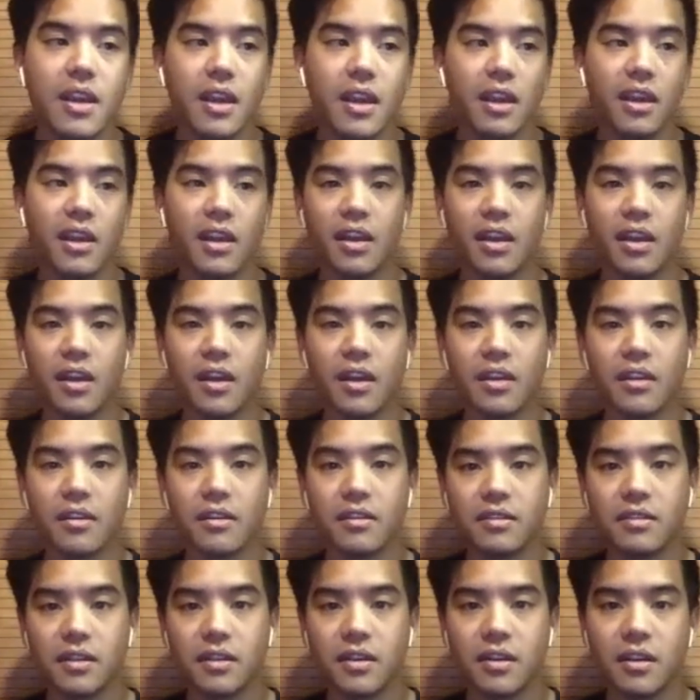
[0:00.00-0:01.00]
And
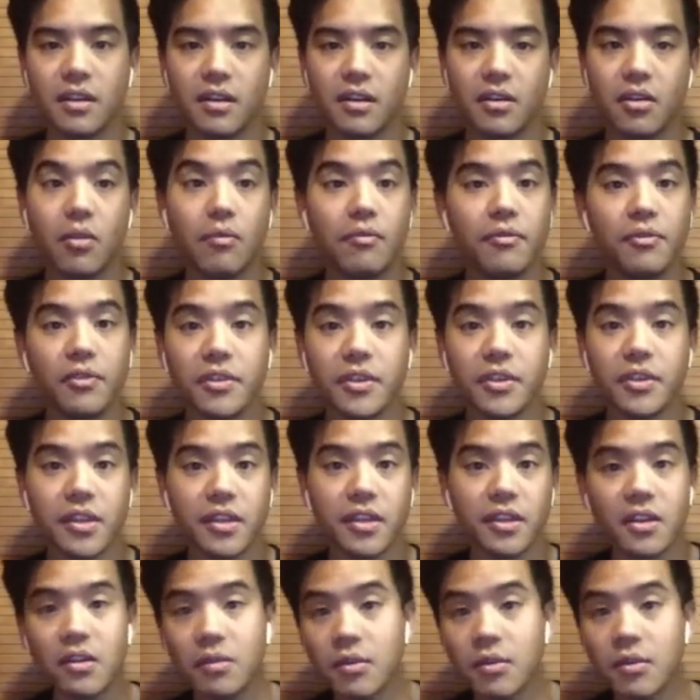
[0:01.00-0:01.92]
uh, hopefully, you know,